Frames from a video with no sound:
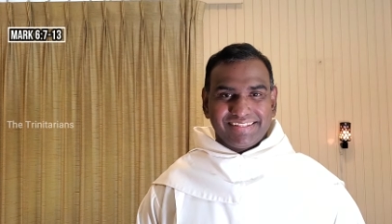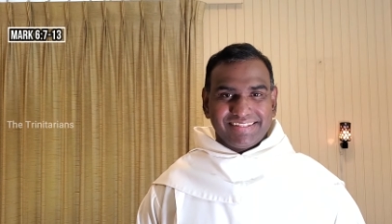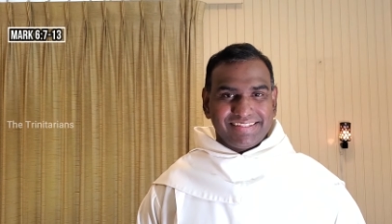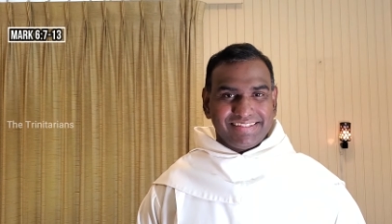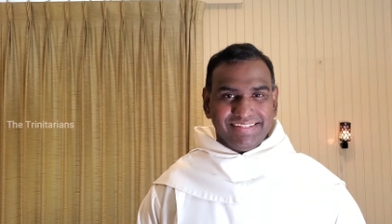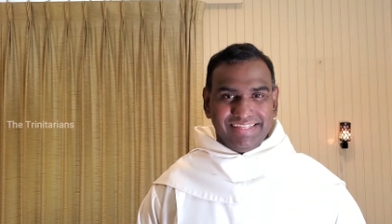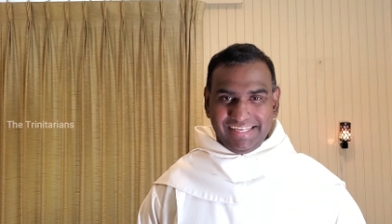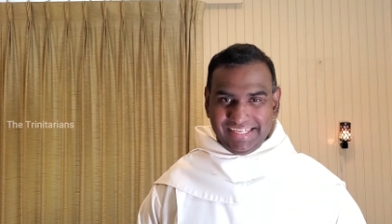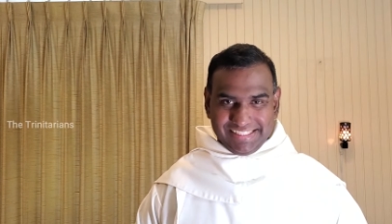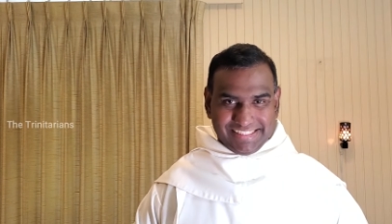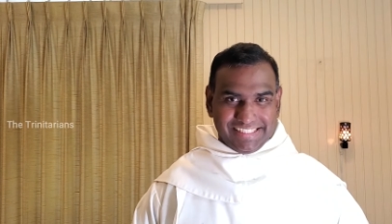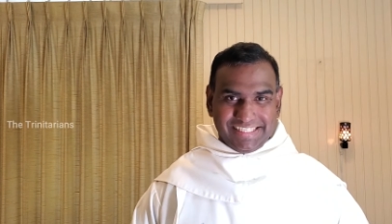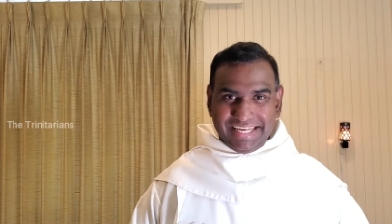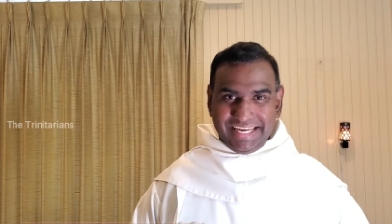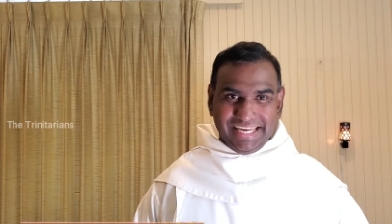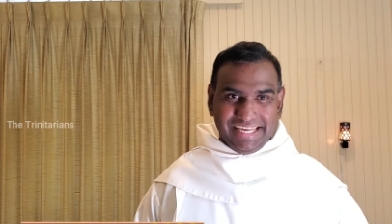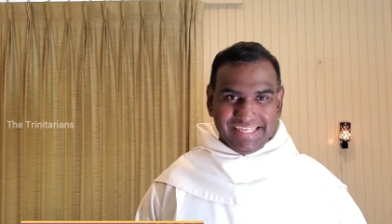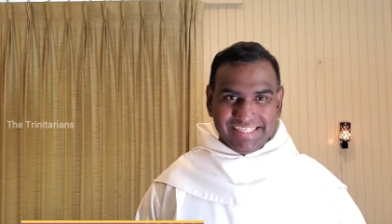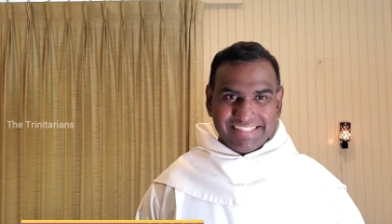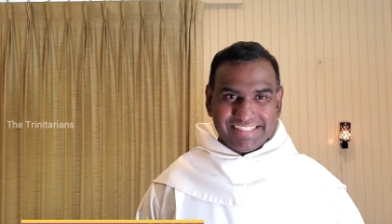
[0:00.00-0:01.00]
These
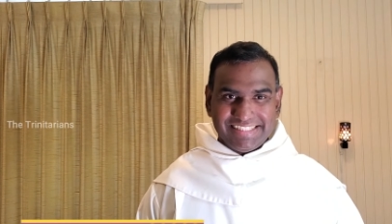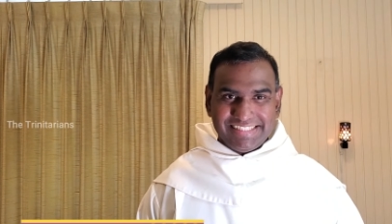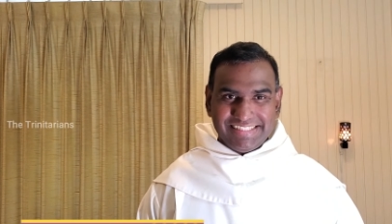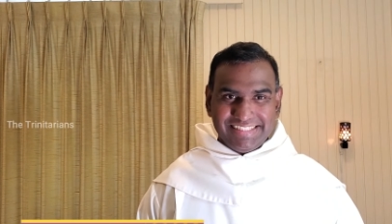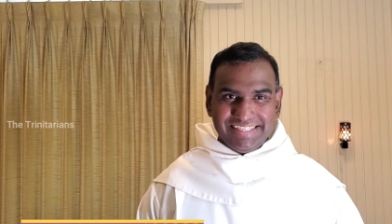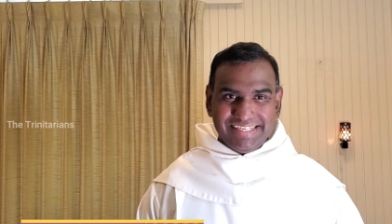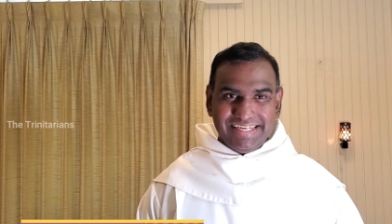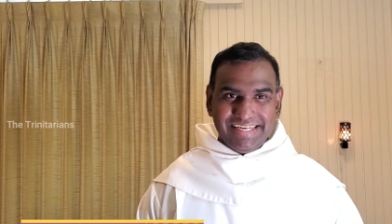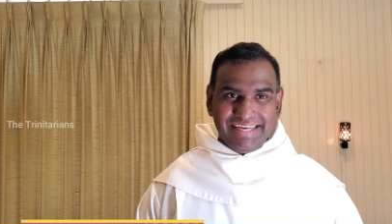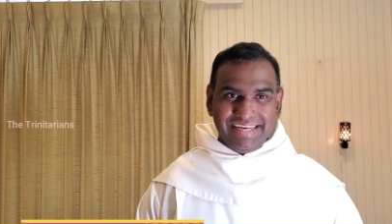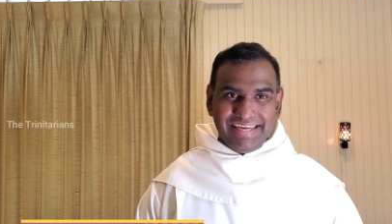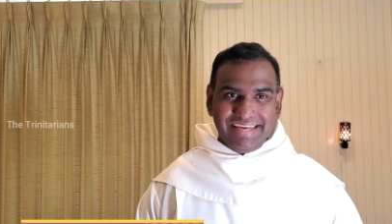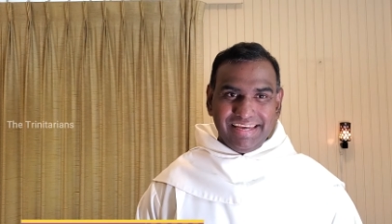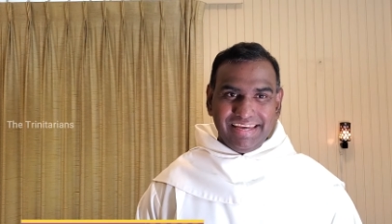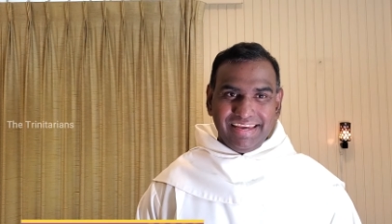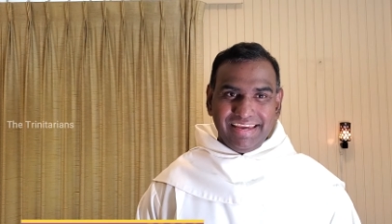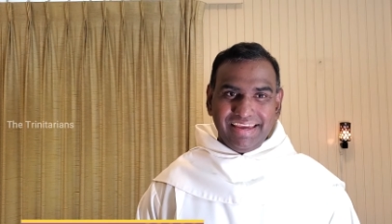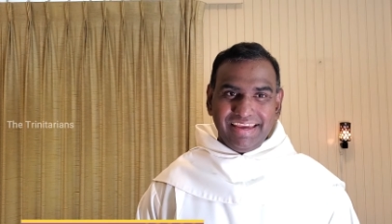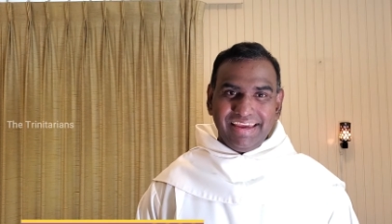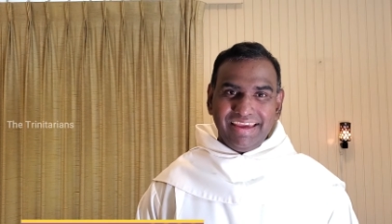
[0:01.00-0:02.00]
days,
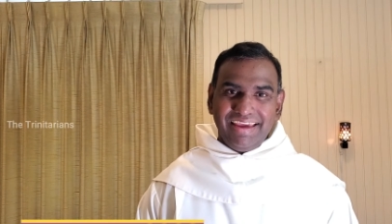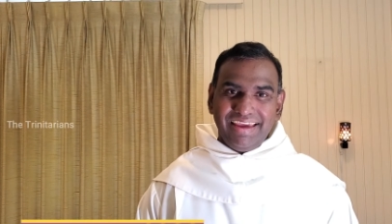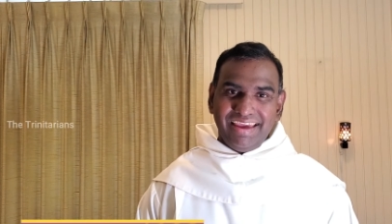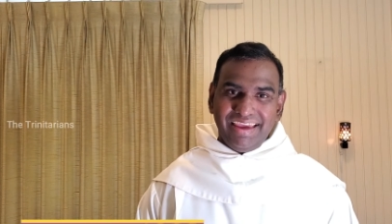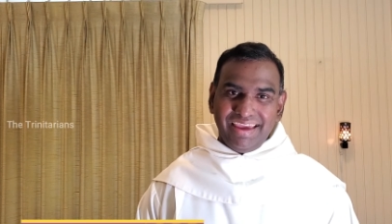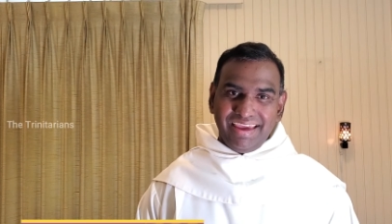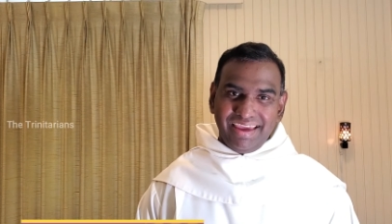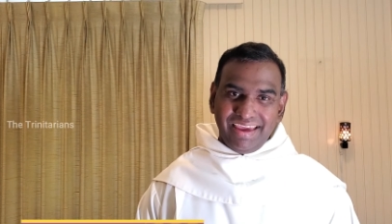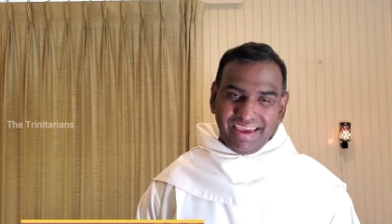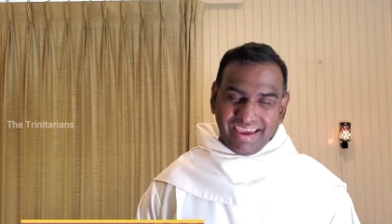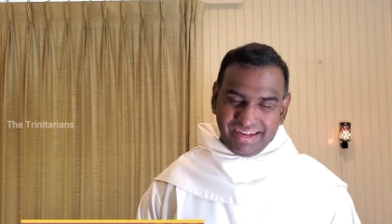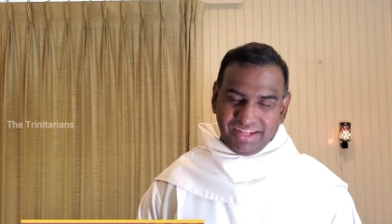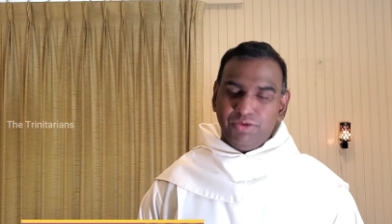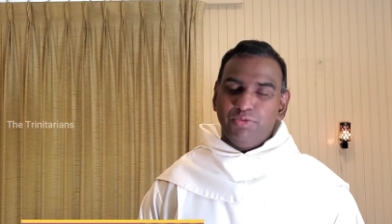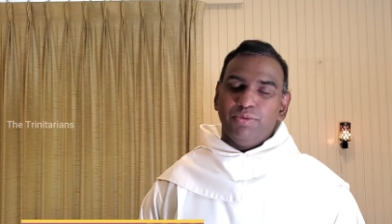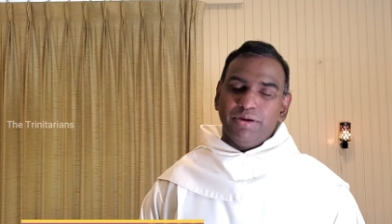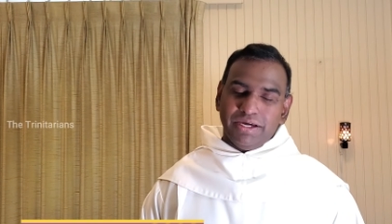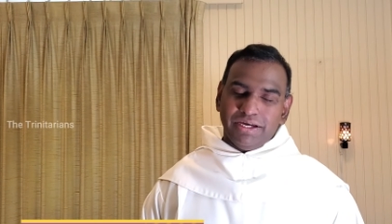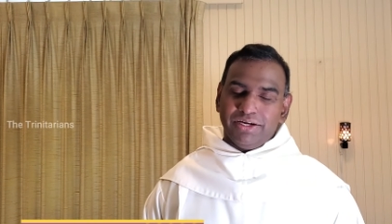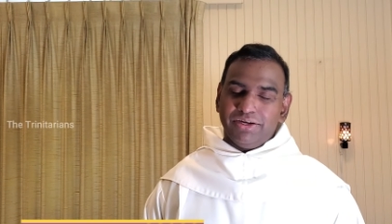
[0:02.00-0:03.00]

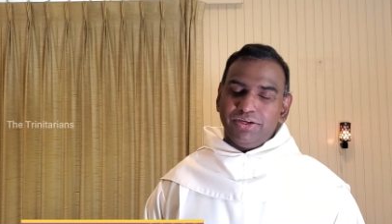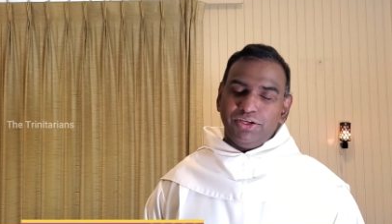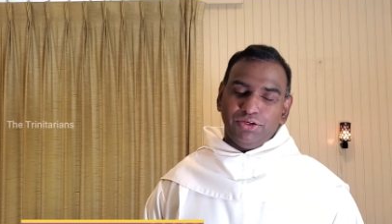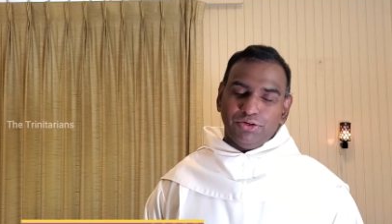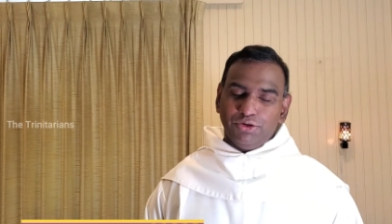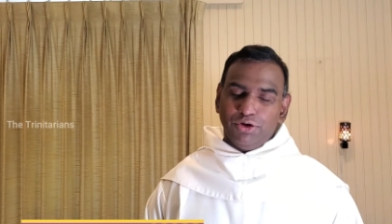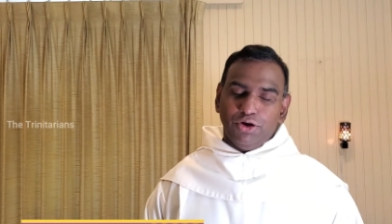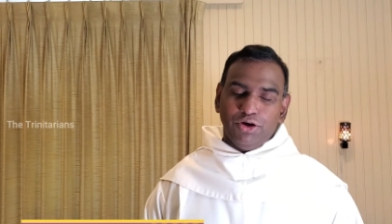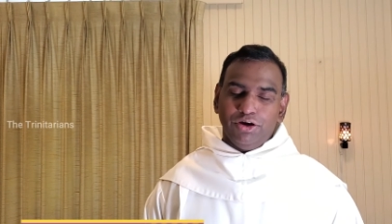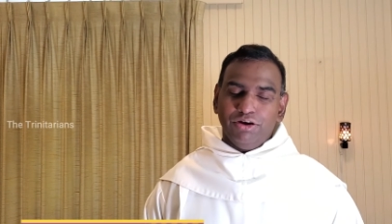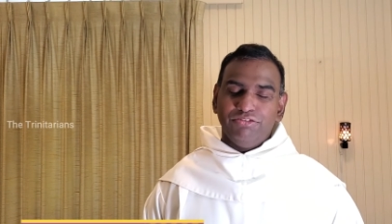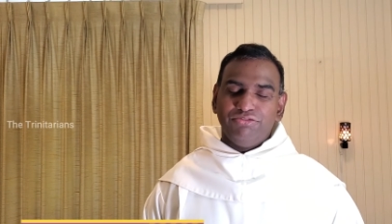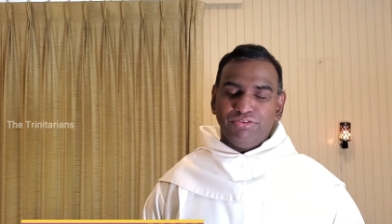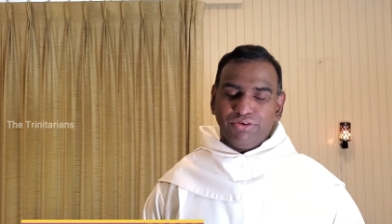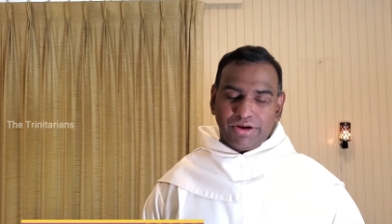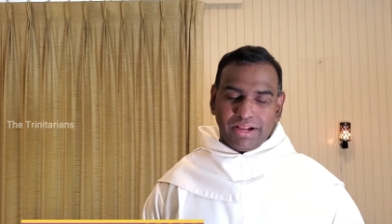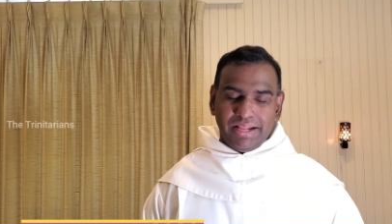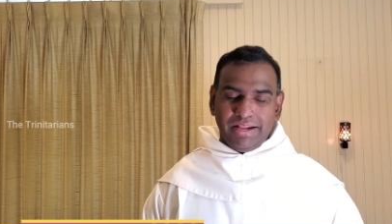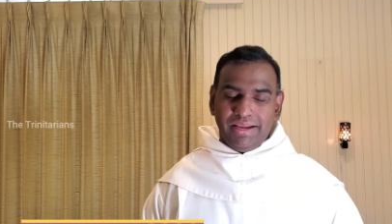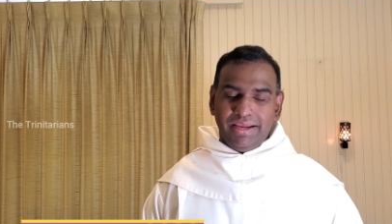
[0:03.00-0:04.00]
anywhere you go
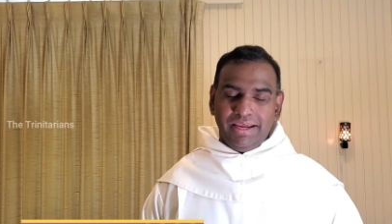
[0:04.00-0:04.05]
for a,